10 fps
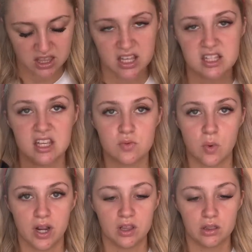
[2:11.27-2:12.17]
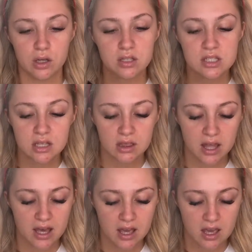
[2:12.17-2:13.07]
this is what it looks
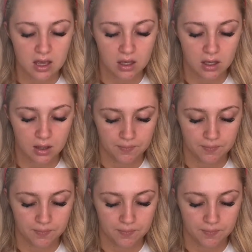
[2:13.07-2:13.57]
like.